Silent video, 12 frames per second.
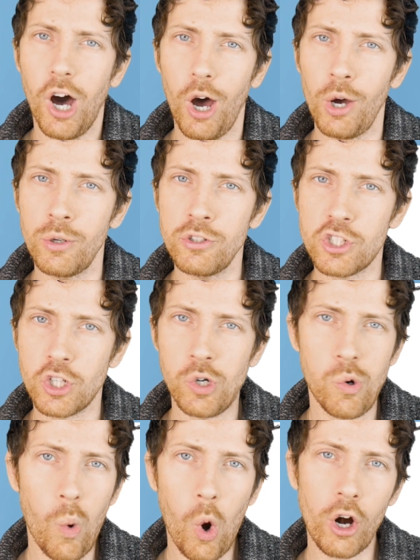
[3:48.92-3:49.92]
owns
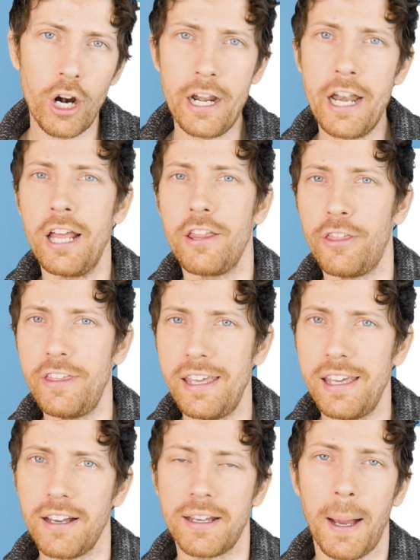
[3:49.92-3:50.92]
Quorn,
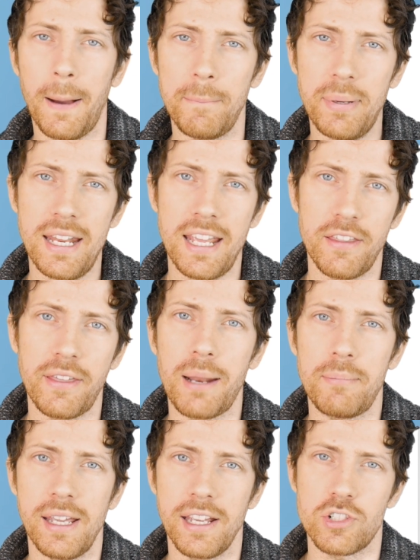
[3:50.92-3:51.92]
the company
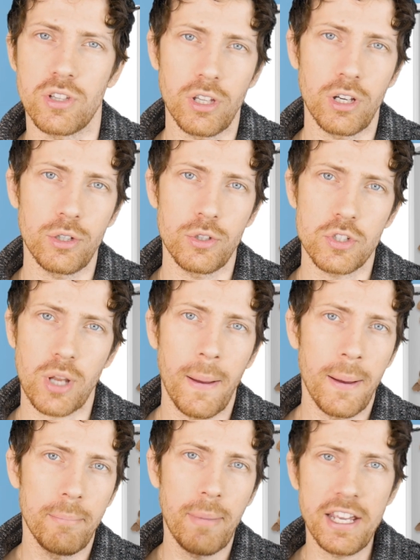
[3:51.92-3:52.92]
that makes those
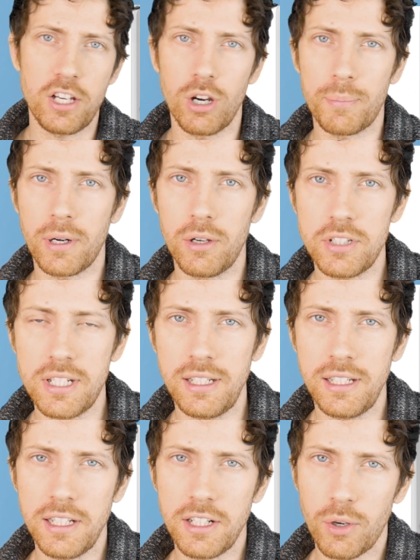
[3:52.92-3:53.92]

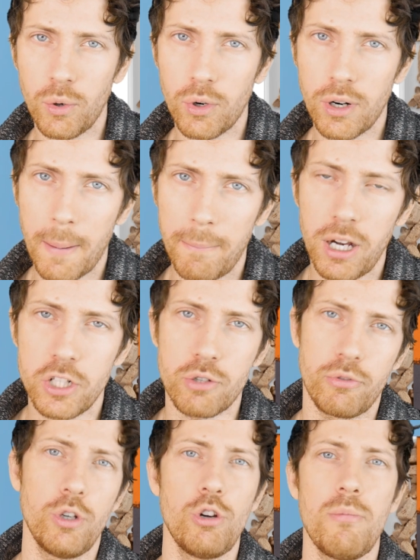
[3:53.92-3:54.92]
mycoprotein or
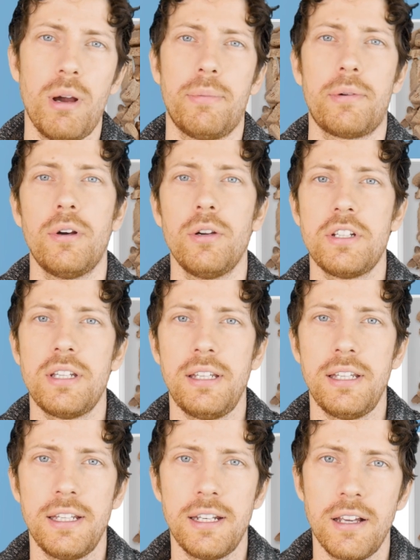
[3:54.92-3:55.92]
mushroom
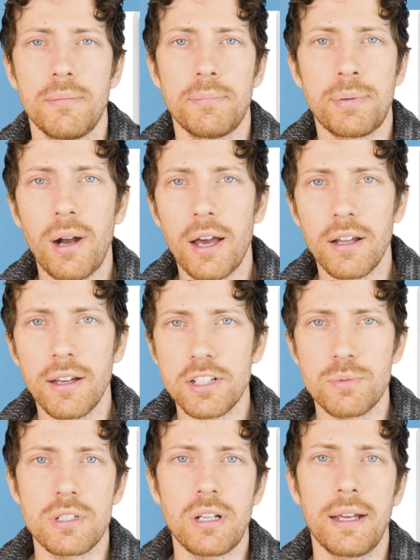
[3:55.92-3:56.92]
protein
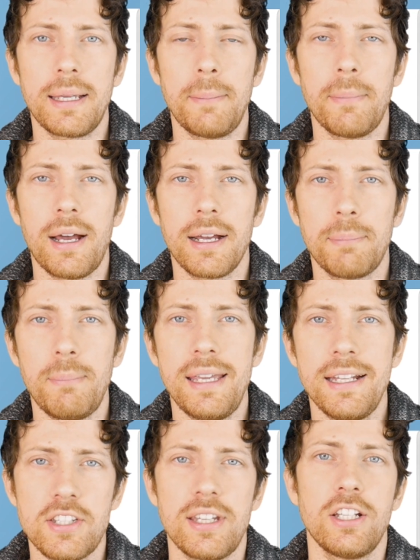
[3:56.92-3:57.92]
products. We're talking mock
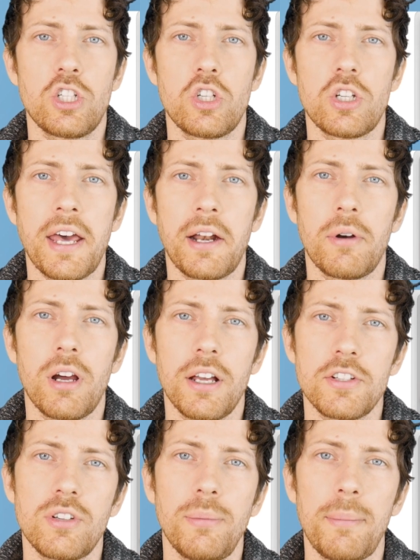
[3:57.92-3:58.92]
meats,
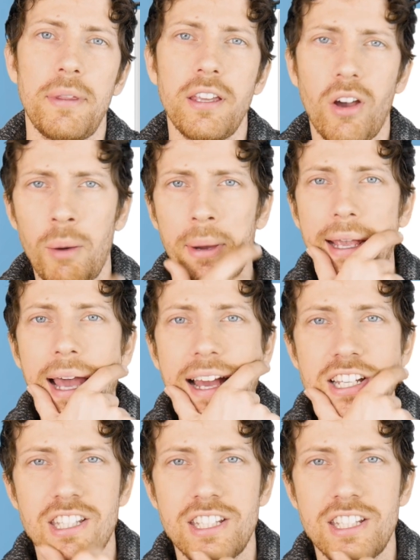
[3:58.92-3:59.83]
etc. So you might be thinking, oh my gosh,